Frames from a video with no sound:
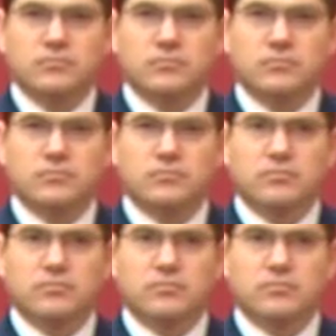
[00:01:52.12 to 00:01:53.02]

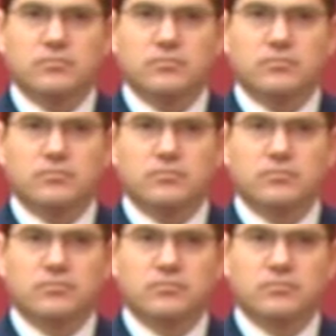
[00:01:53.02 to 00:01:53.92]

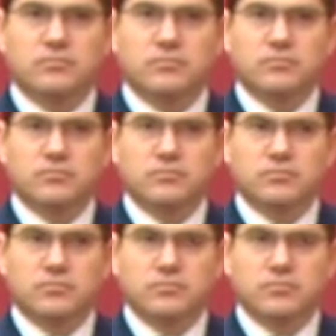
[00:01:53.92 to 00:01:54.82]

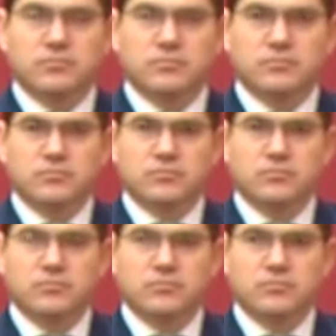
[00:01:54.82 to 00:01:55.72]

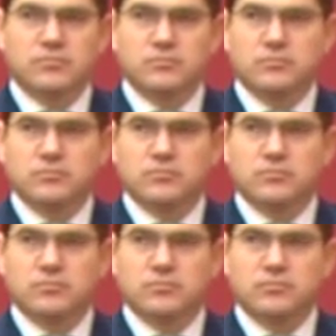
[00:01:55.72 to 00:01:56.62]

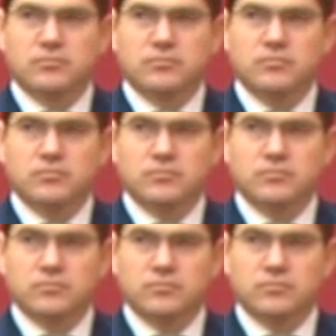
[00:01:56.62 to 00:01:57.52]

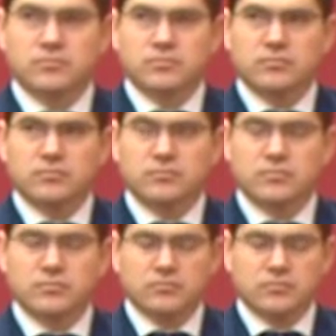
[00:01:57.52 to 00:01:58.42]

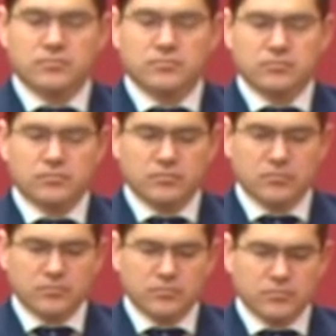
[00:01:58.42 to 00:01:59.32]

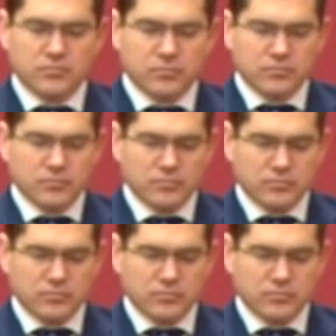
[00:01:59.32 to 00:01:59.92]
(not speaking)